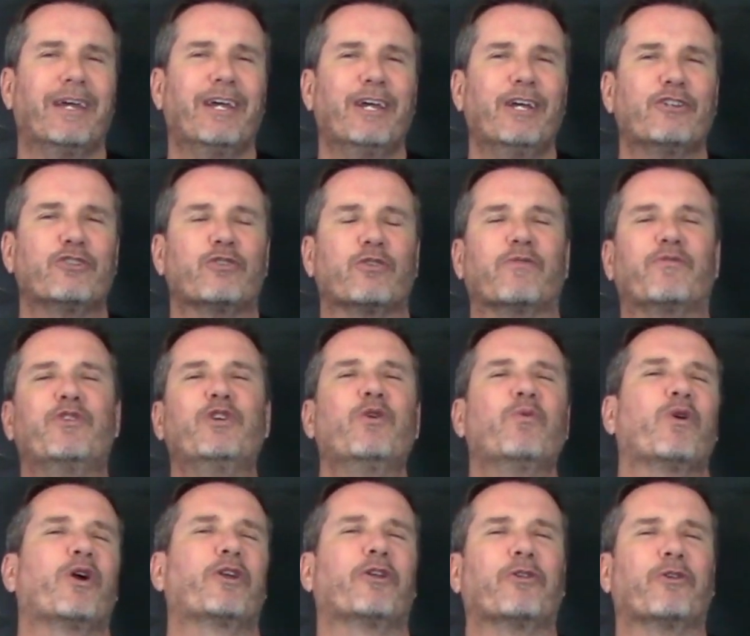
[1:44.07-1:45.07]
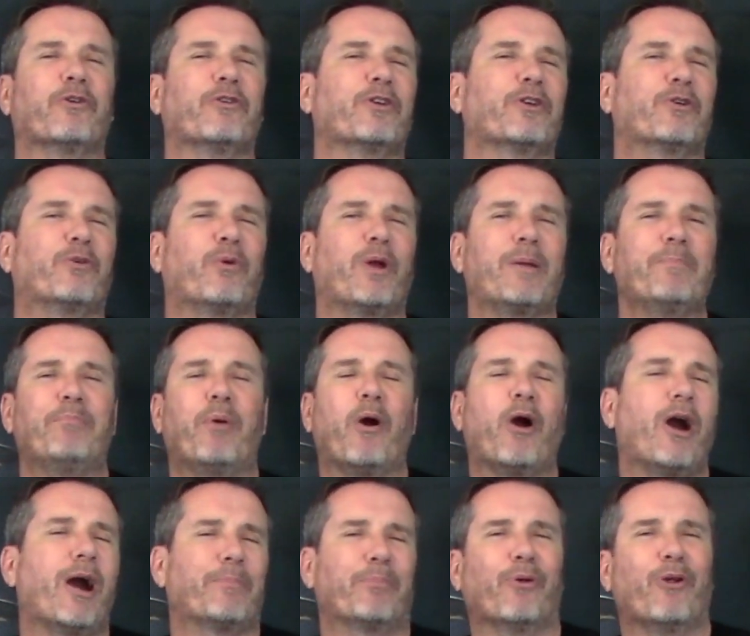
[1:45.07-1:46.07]
So if you want to learn a great
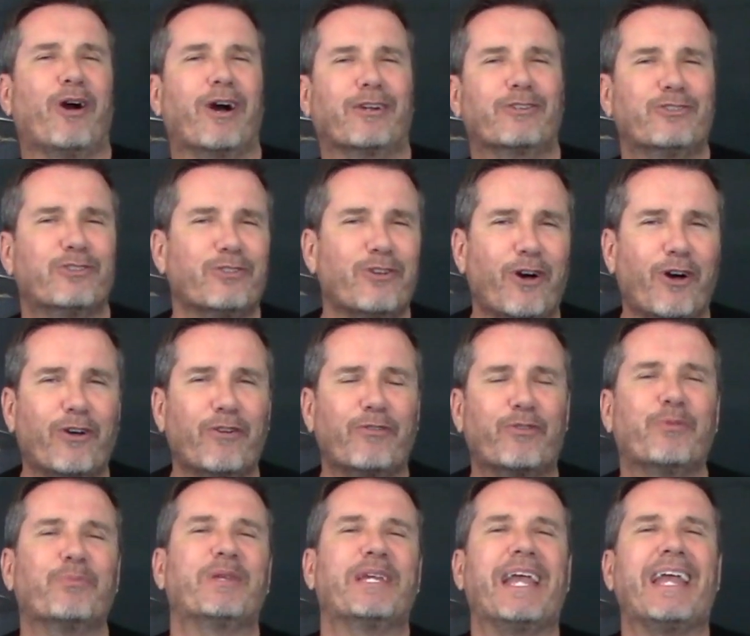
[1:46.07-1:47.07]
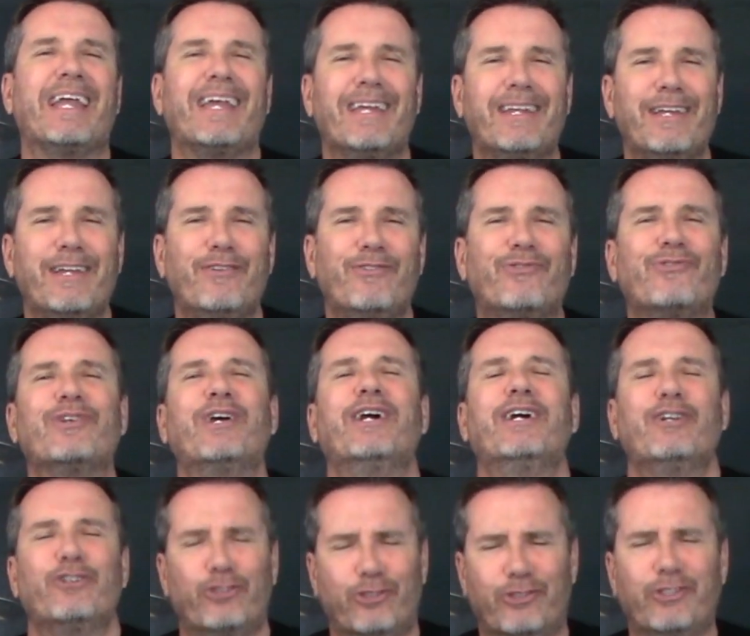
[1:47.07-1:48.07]
pop rock song from the 80s,
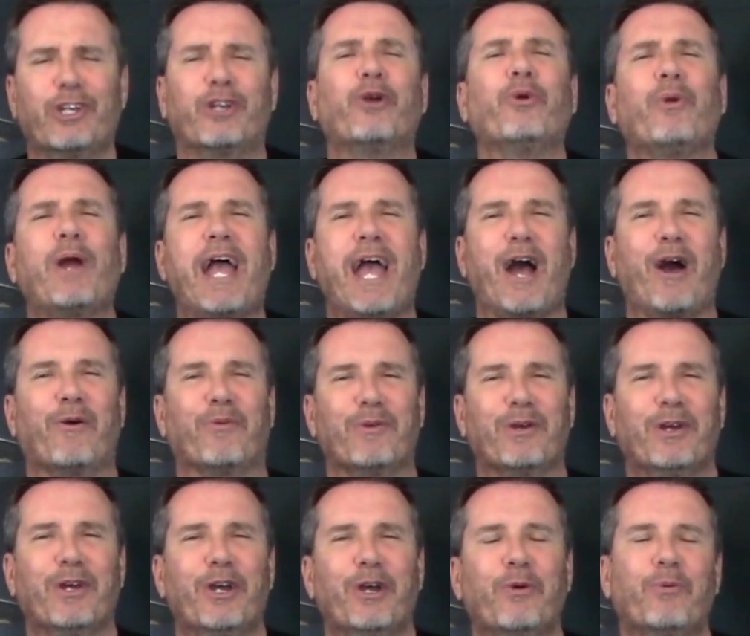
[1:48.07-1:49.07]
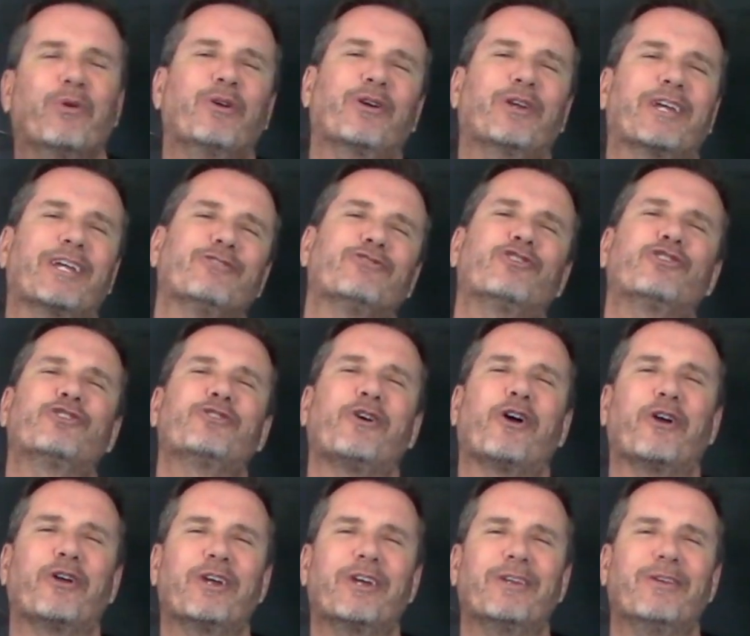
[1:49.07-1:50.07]
stick around. We're going to get
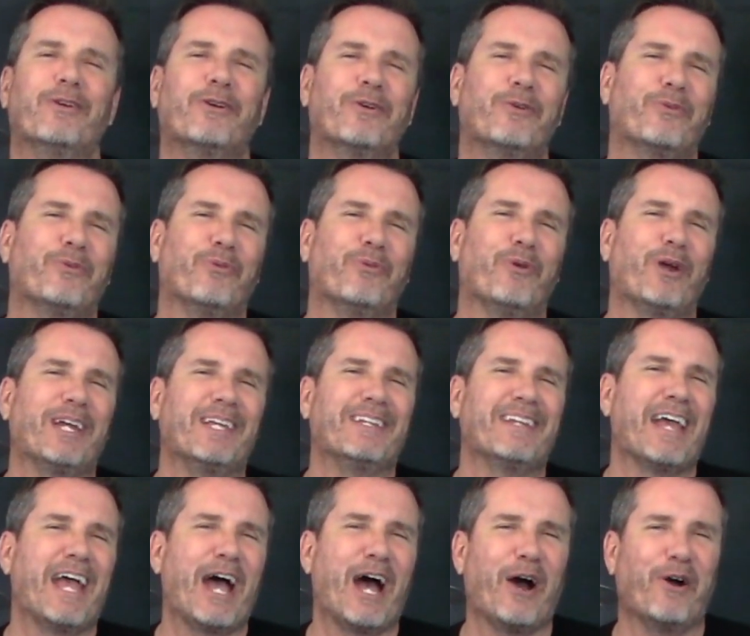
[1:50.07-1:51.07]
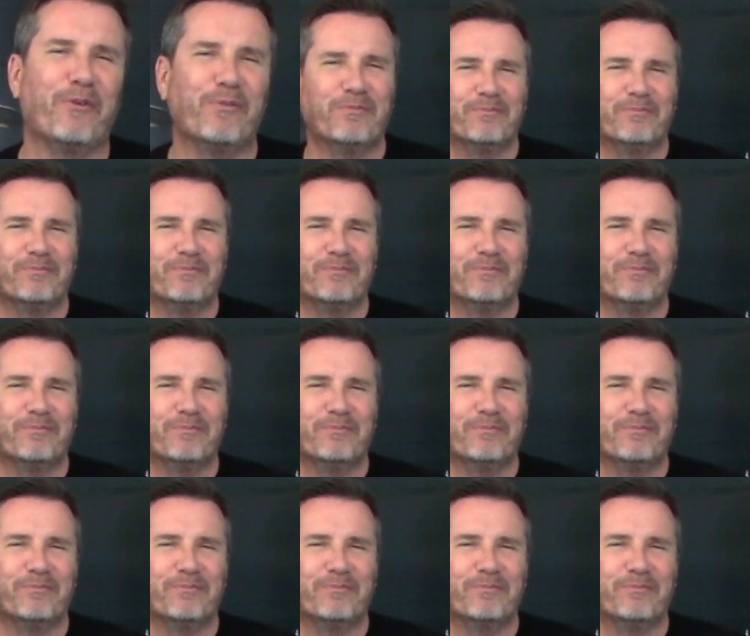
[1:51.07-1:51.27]
started right now.